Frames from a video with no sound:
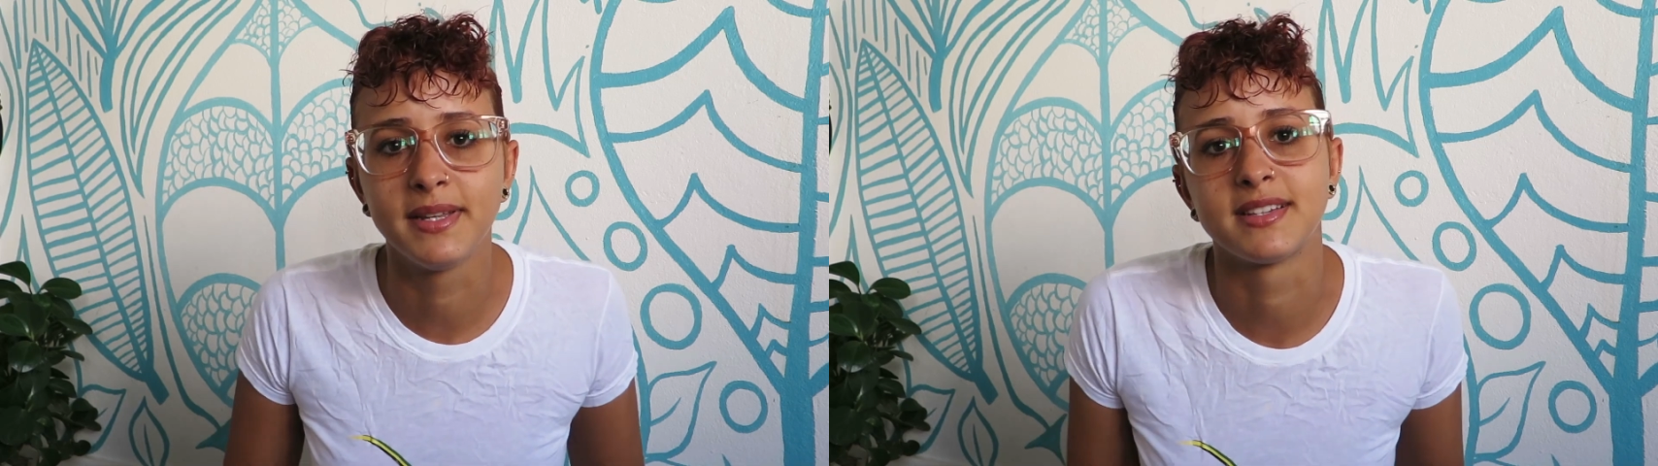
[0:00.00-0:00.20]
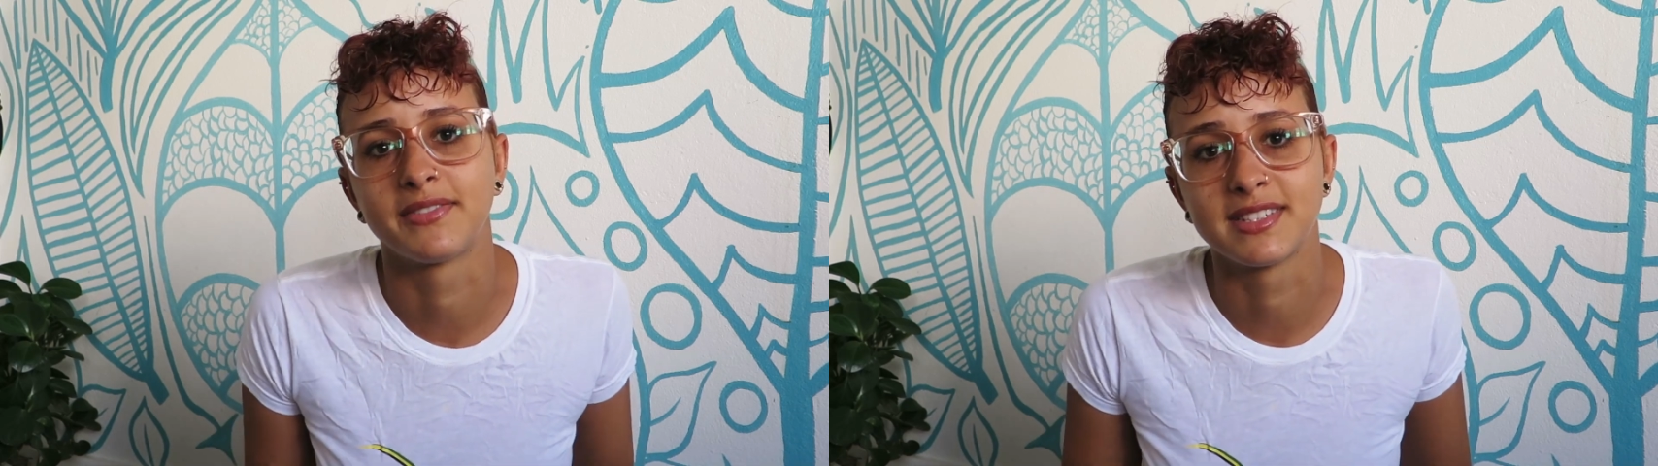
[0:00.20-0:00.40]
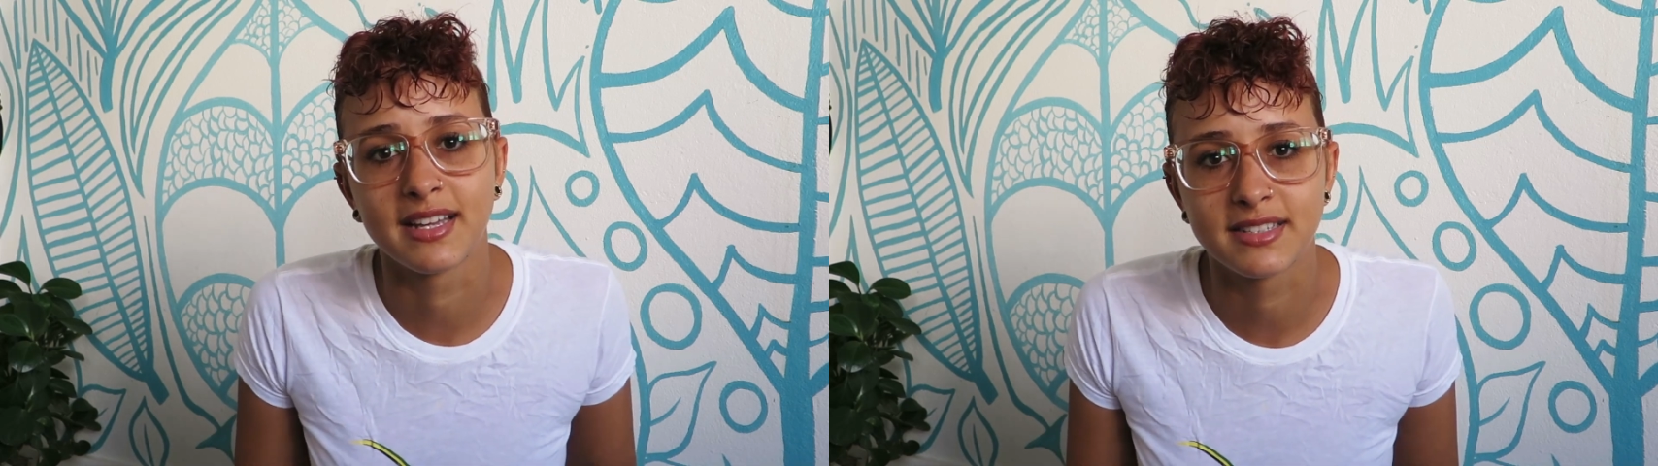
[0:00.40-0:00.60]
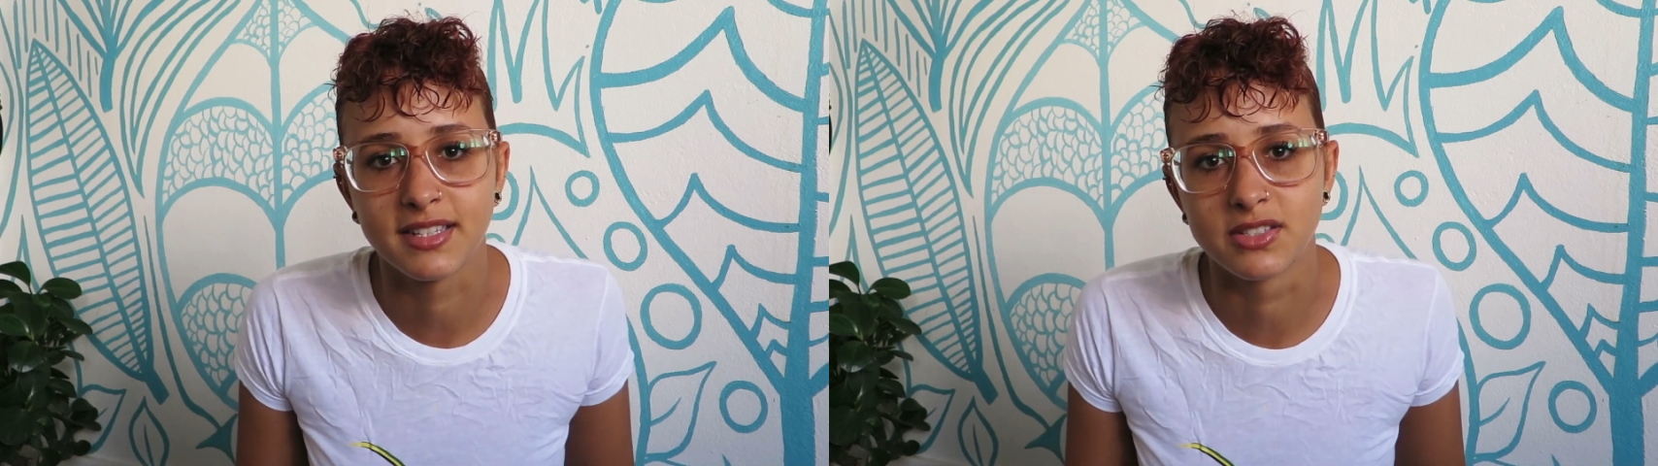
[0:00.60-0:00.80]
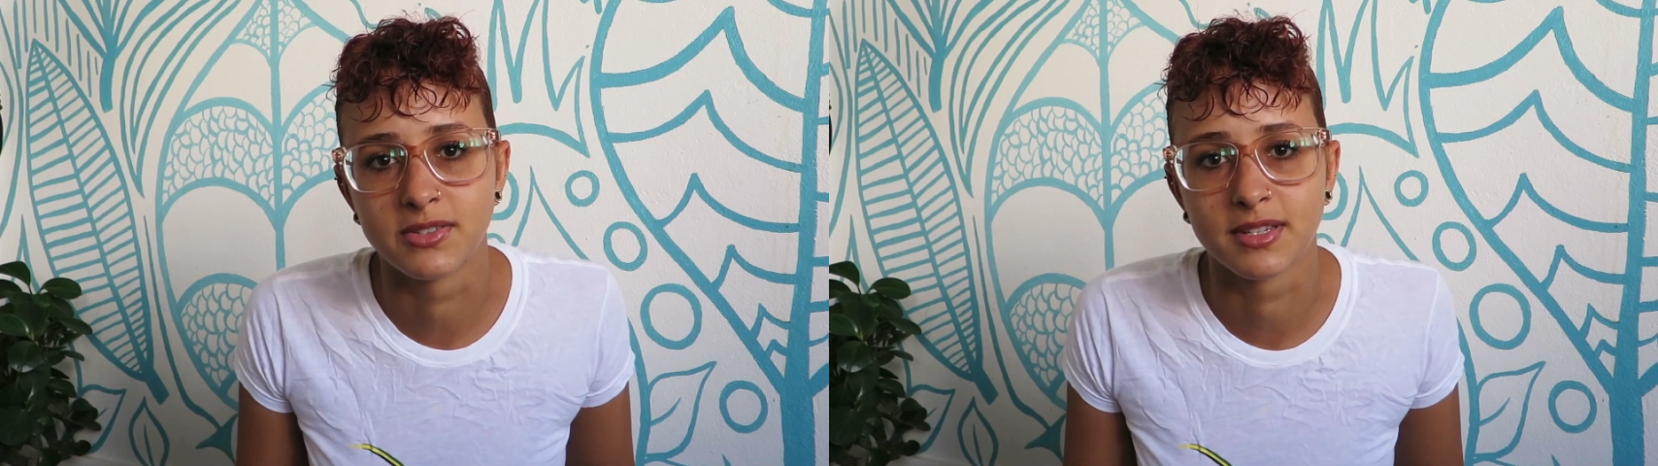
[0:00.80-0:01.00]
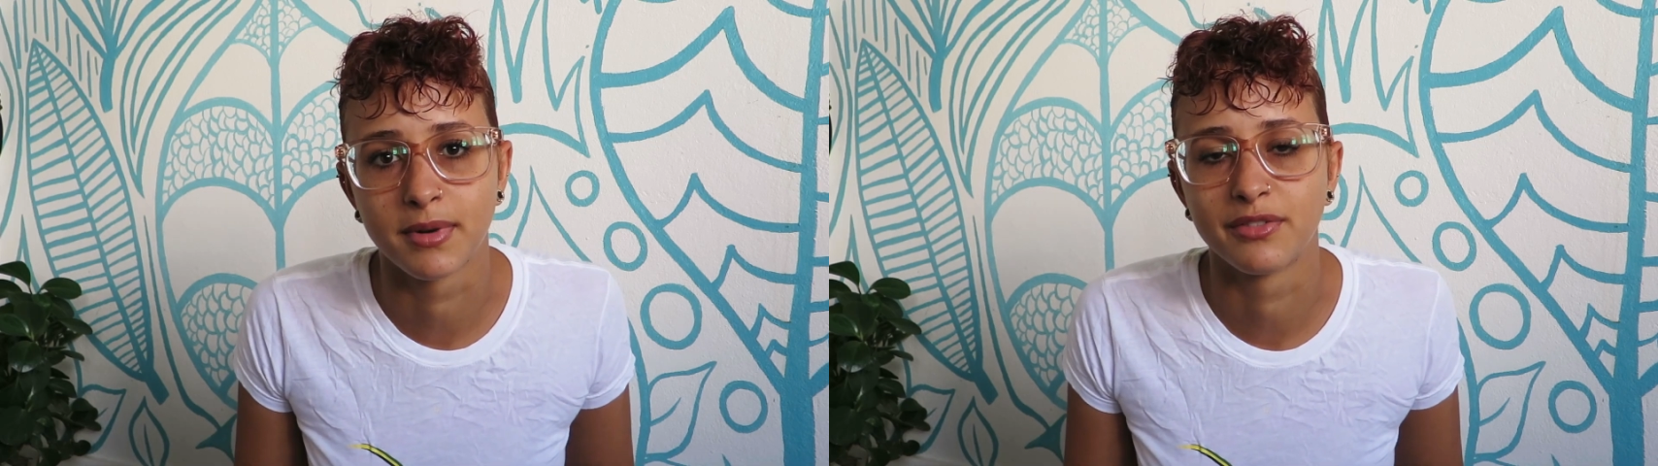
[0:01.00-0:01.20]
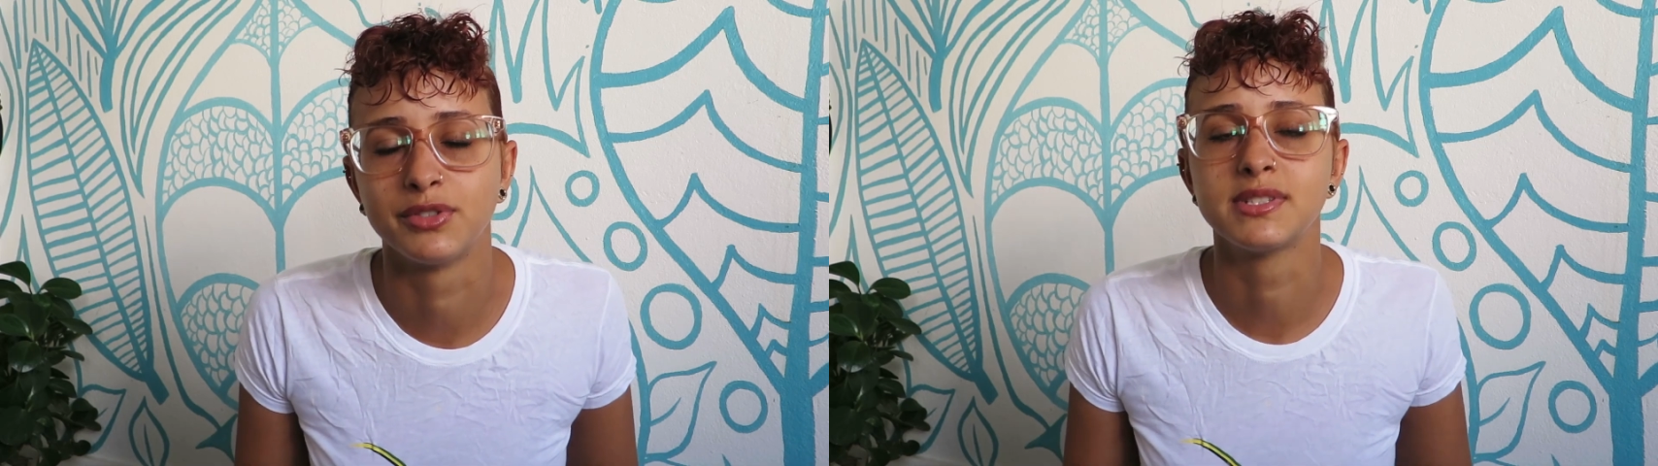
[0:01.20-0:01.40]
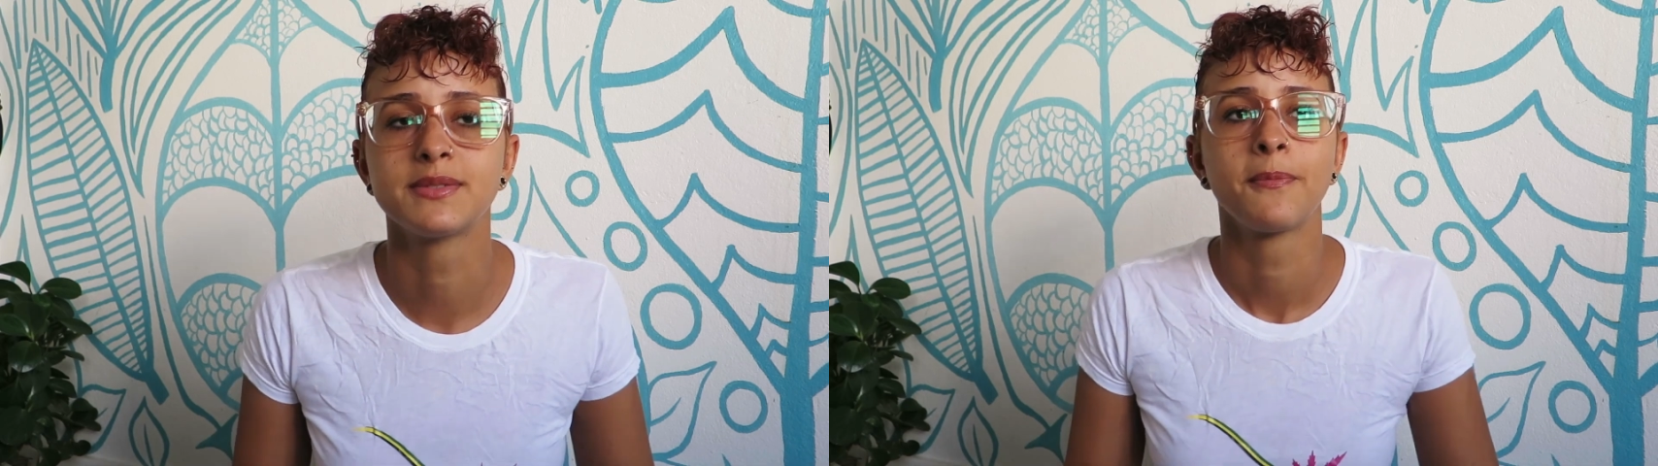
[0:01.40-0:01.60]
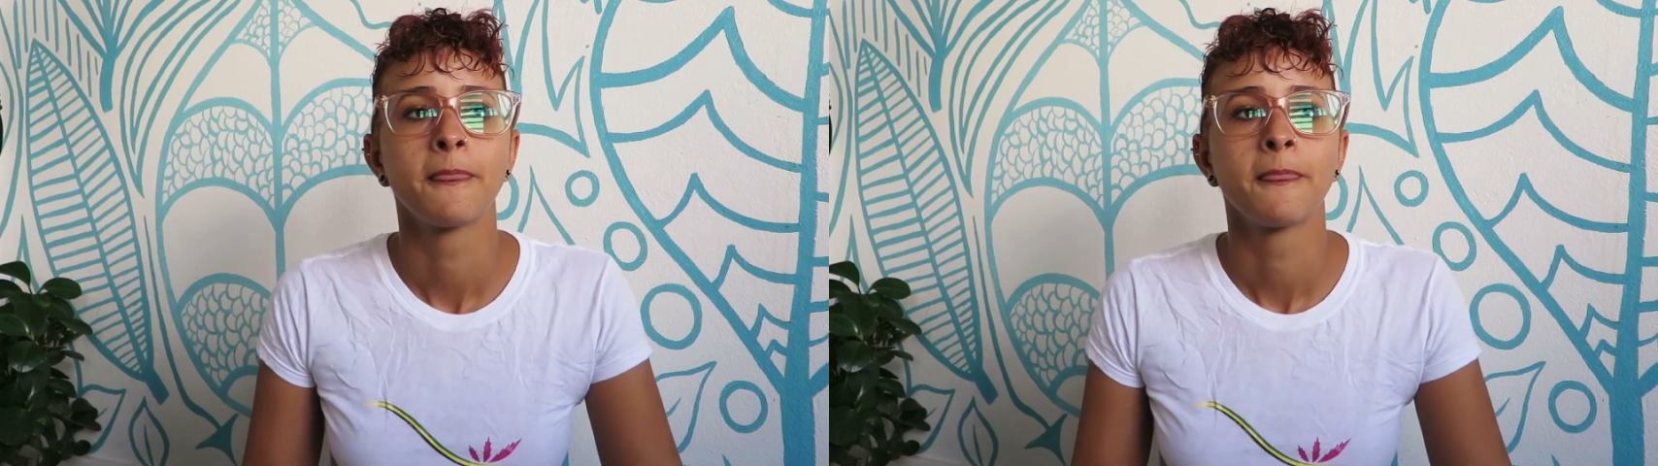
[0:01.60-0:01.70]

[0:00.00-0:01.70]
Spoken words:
me to have to take things out of my foot.